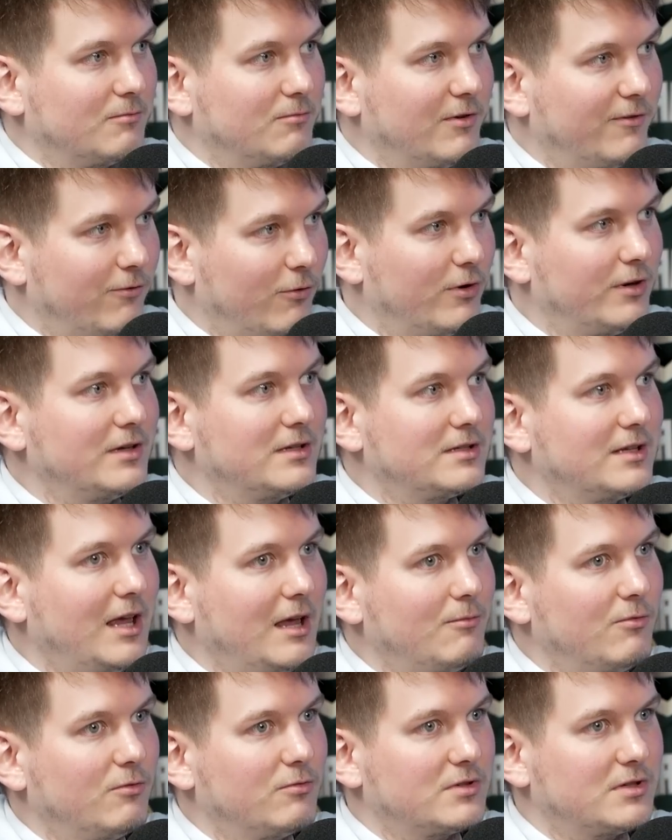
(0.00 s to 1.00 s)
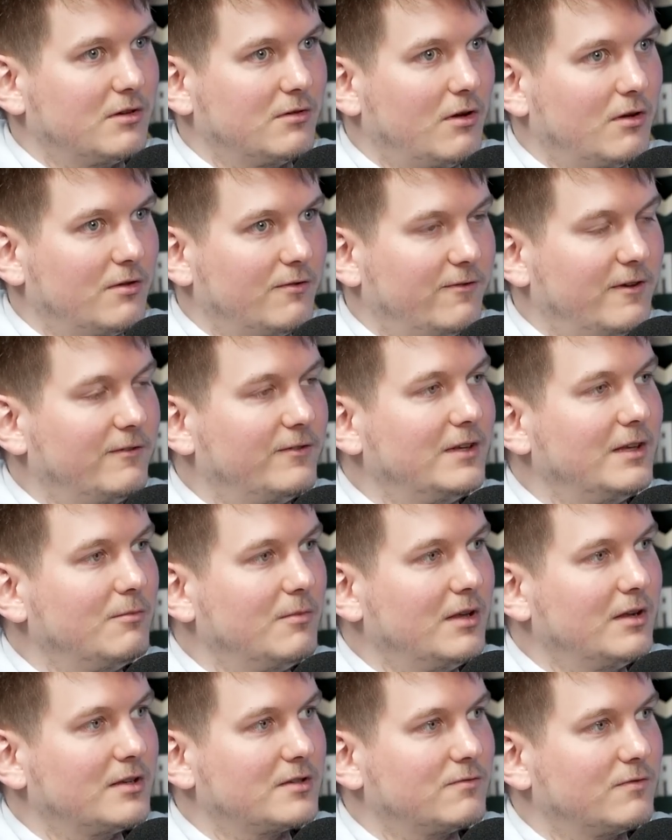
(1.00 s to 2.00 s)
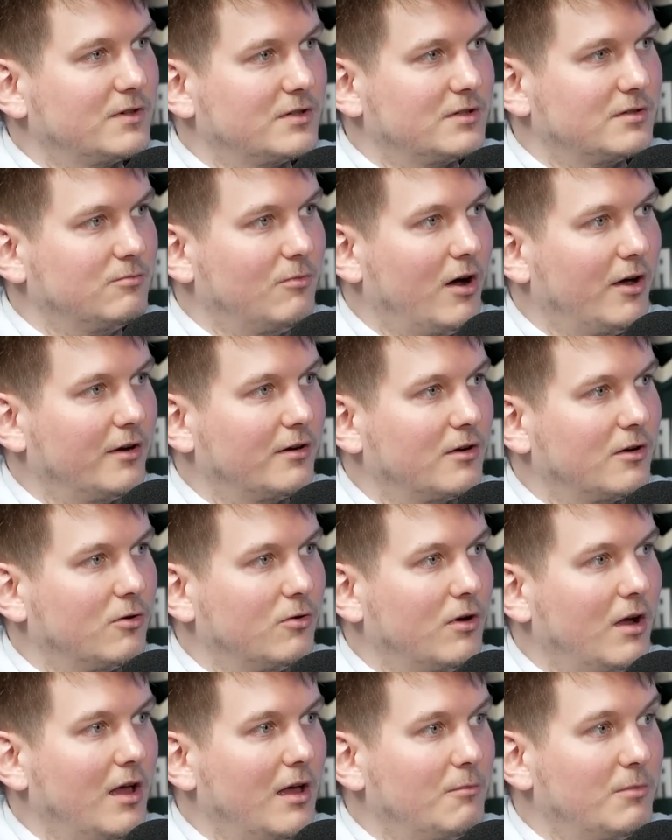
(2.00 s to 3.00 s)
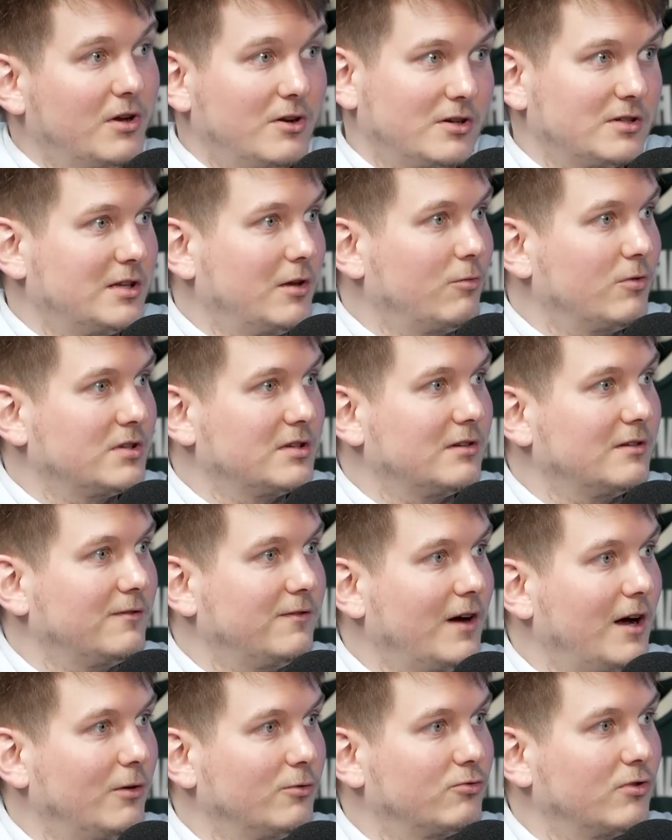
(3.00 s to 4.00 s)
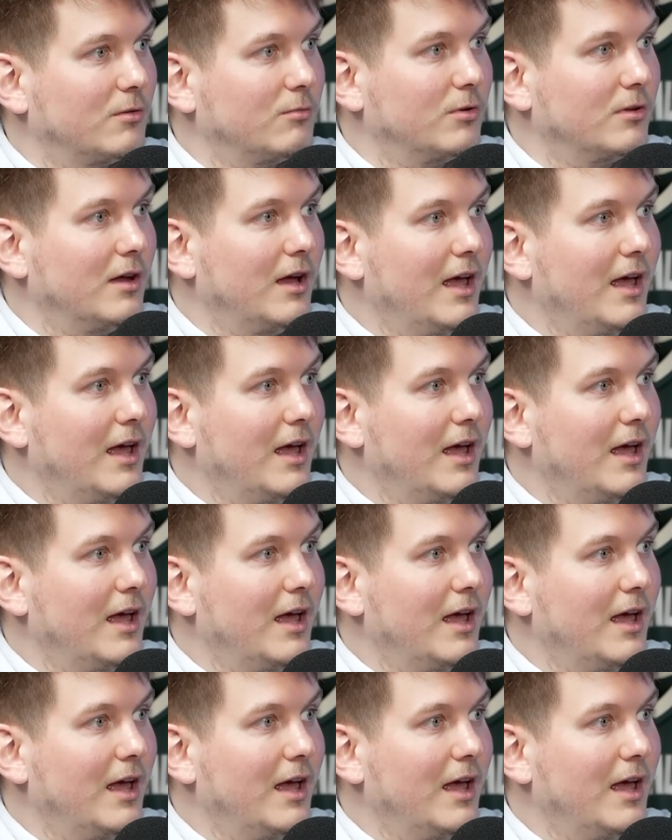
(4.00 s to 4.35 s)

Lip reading: Before this game, it was 15 minutes versus Monaco because he was in a foul trouble.